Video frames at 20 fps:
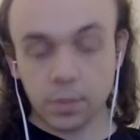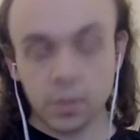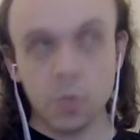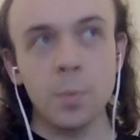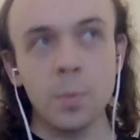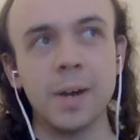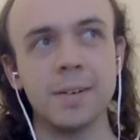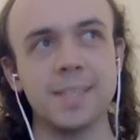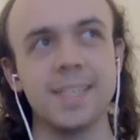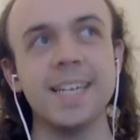
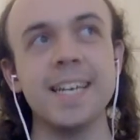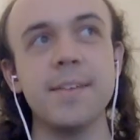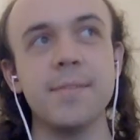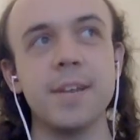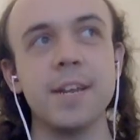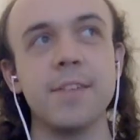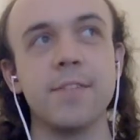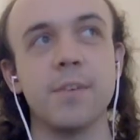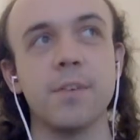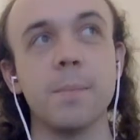it's an
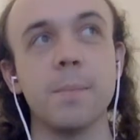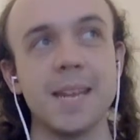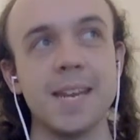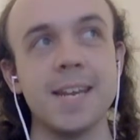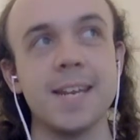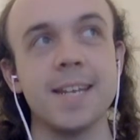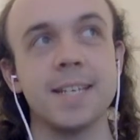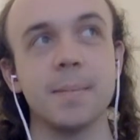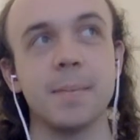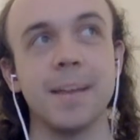evening for
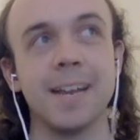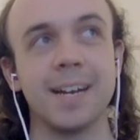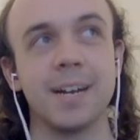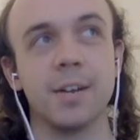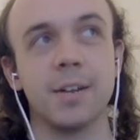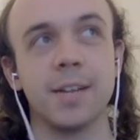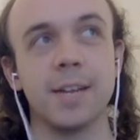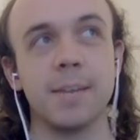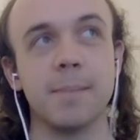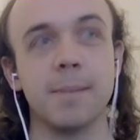me. It's a bank
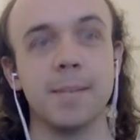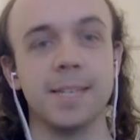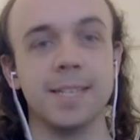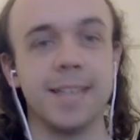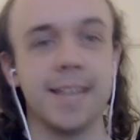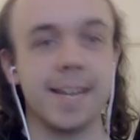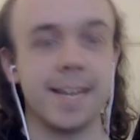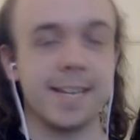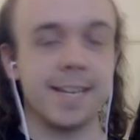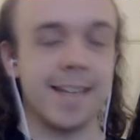holiday
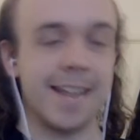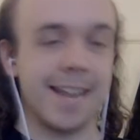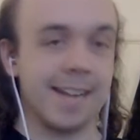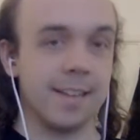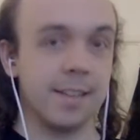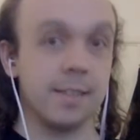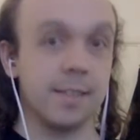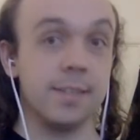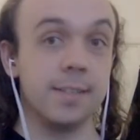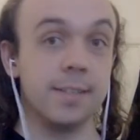Monday in
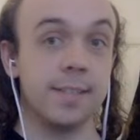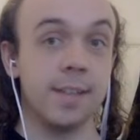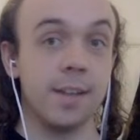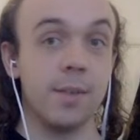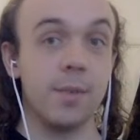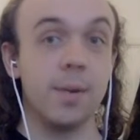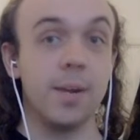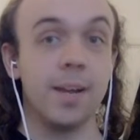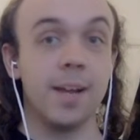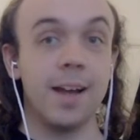England,
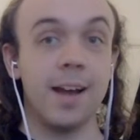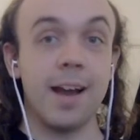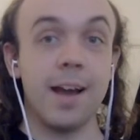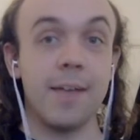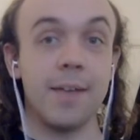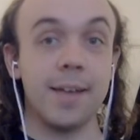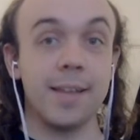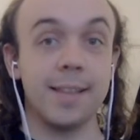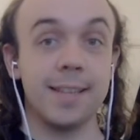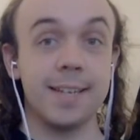so
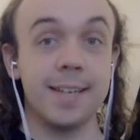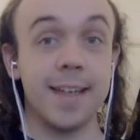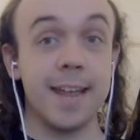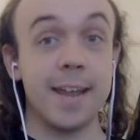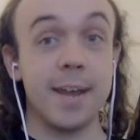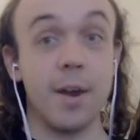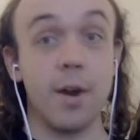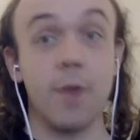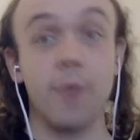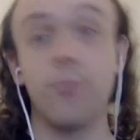I've had the
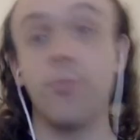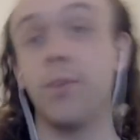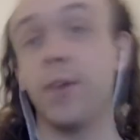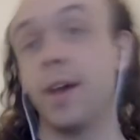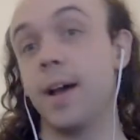day off.